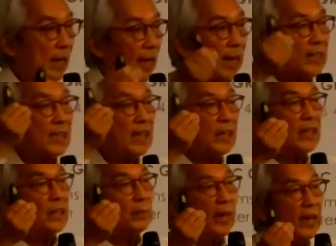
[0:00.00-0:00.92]
I
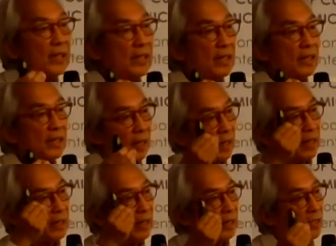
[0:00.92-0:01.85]
said basis and I
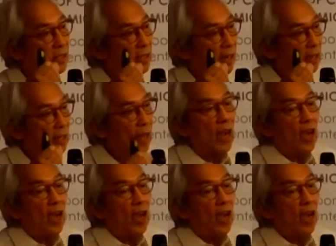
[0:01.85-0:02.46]
said start